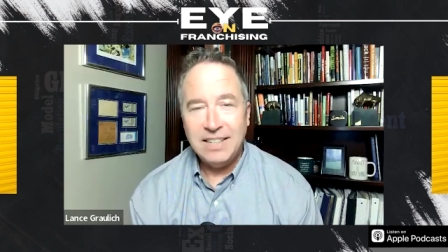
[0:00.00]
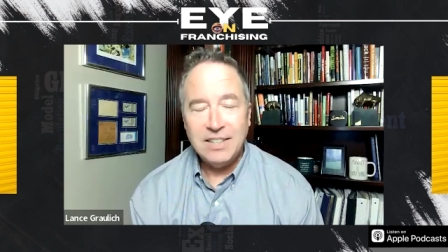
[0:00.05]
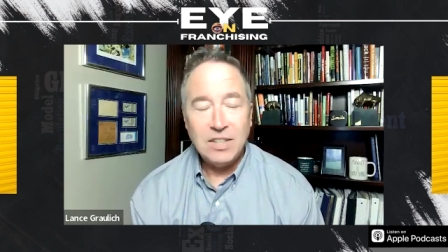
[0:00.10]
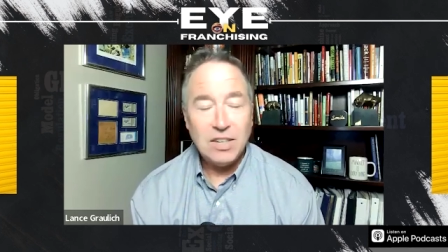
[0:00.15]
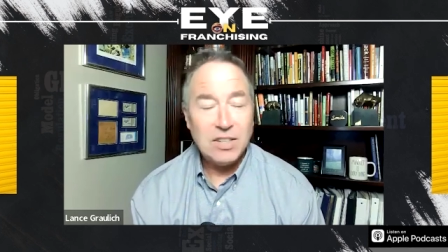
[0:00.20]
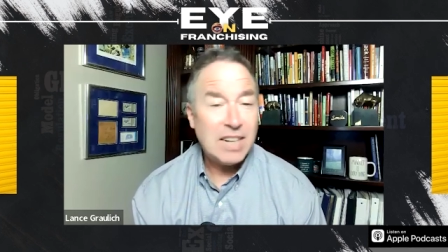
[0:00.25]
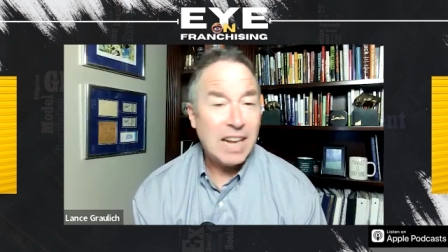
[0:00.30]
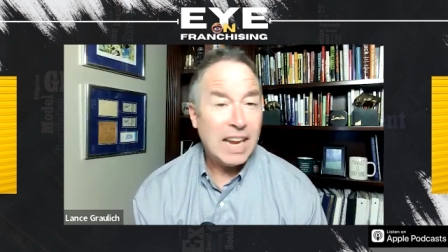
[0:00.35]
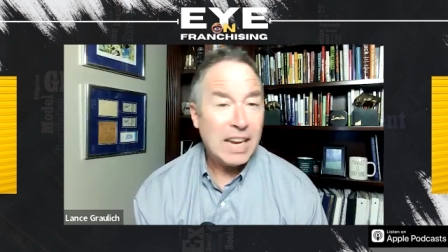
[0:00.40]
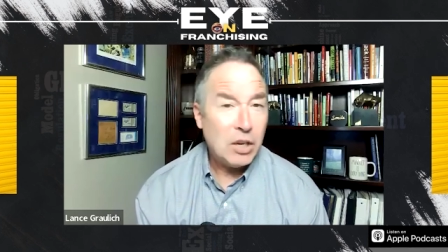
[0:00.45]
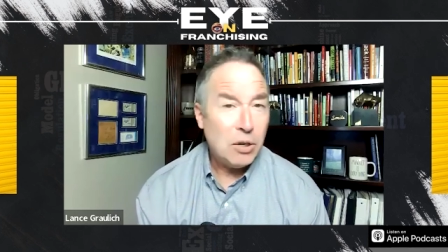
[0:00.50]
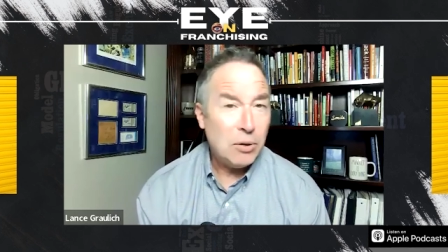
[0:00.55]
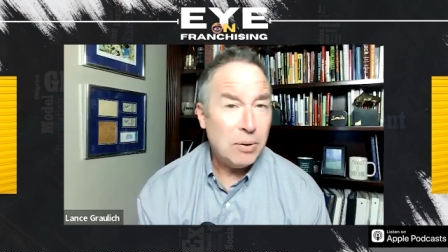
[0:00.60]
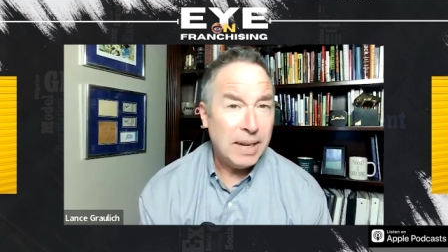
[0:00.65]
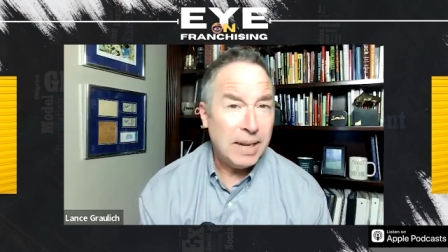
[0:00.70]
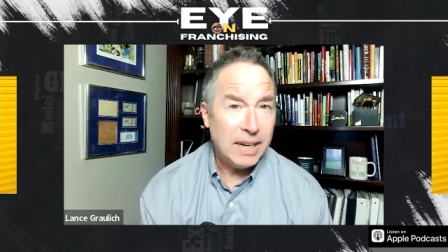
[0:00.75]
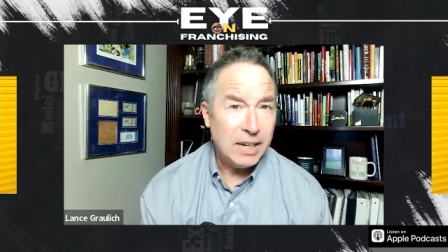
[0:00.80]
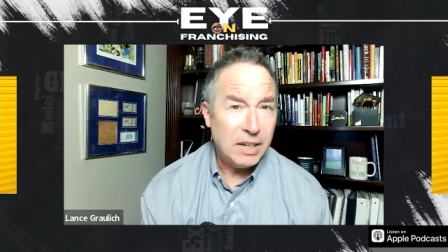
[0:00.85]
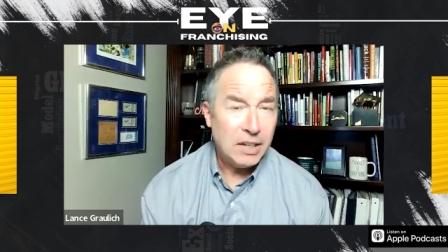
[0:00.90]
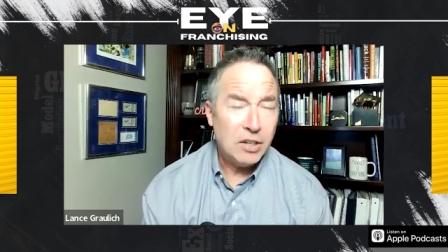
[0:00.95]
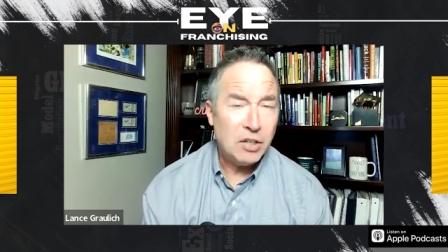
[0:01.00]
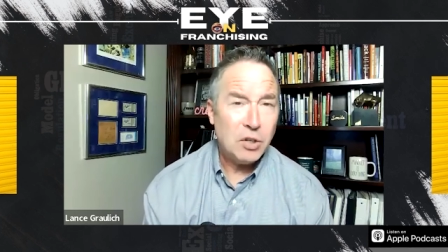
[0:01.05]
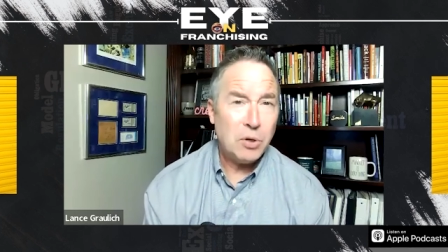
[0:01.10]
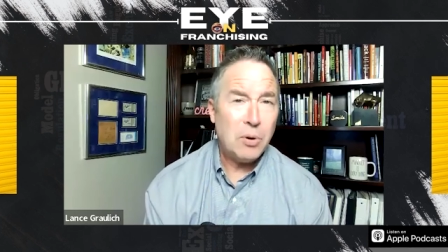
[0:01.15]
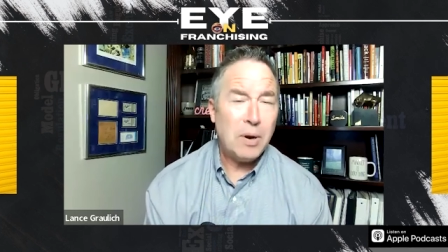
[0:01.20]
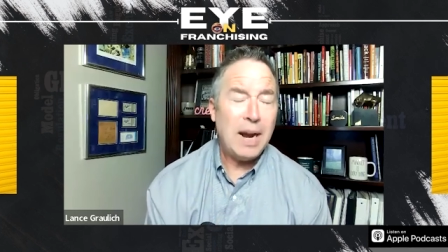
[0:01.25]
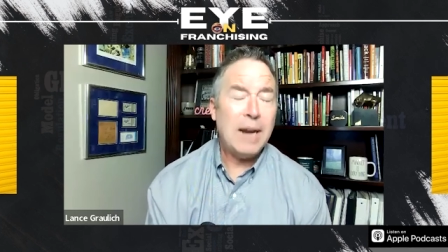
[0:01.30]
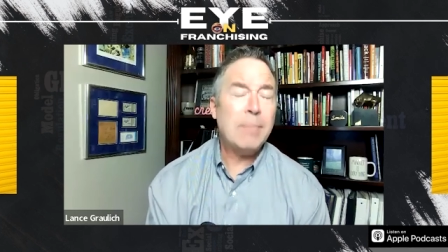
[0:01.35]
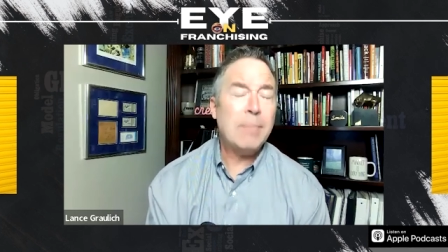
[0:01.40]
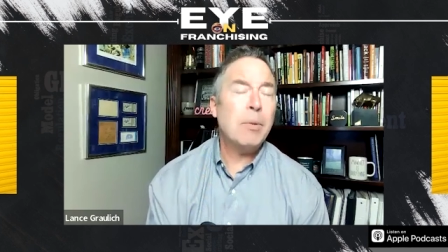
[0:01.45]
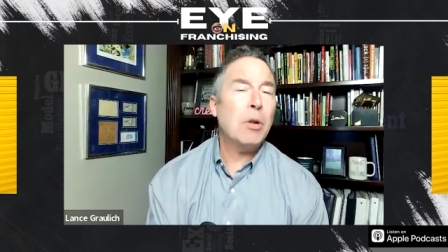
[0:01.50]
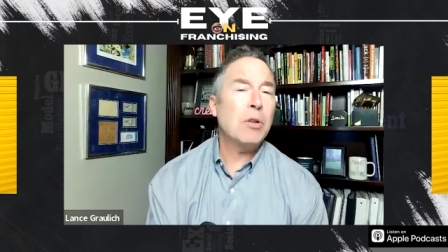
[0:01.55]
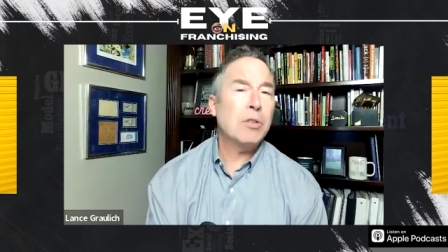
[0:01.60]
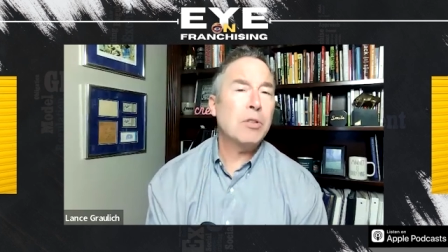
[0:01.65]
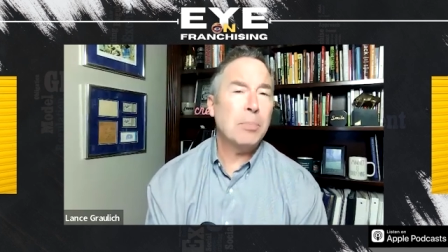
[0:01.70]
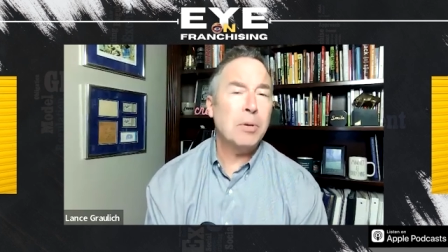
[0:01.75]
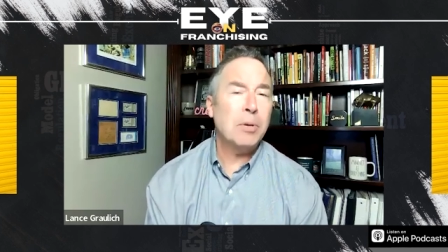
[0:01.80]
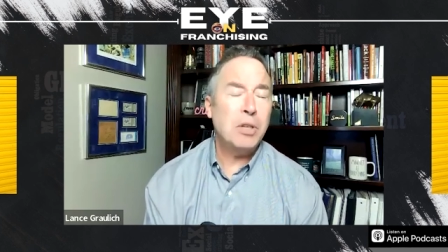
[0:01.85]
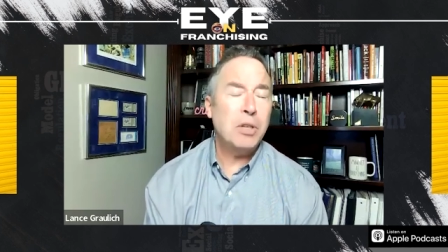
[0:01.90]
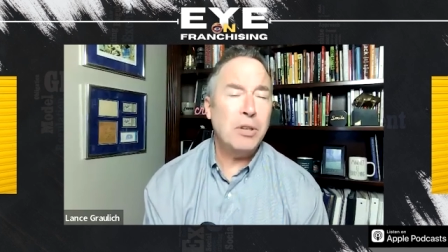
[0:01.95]
just like you did, because you had
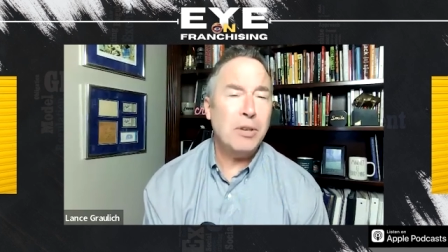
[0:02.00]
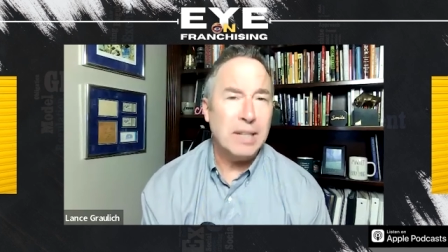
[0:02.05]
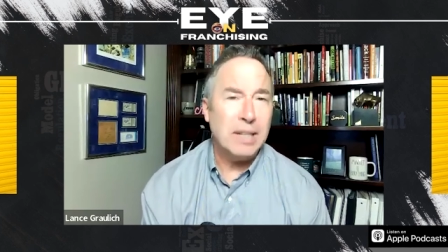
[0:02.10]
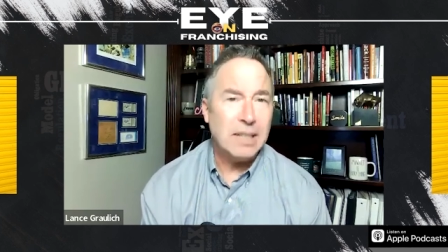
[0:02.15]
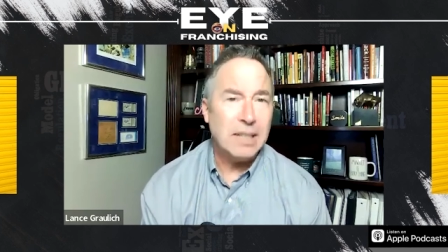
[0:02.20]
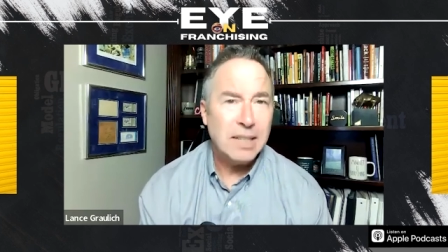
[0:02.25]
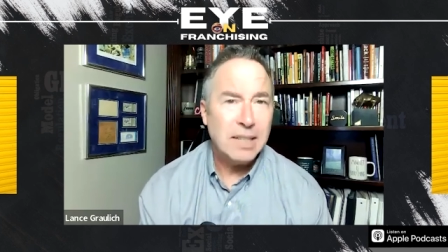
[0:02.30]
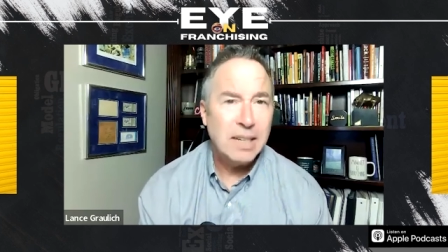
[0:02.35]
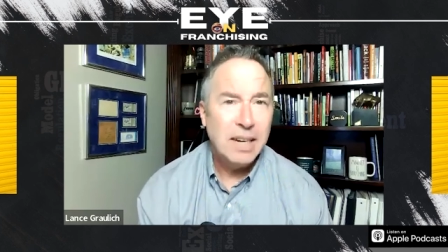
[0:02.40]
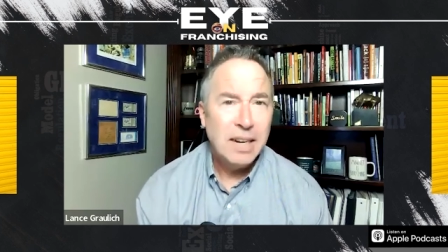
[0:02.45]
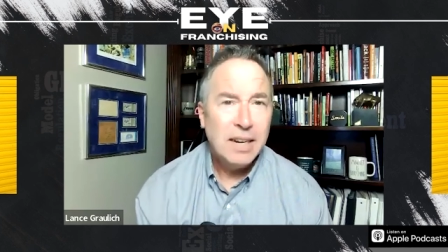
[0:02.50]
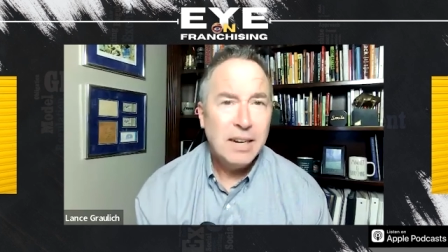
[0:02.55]
multiple units.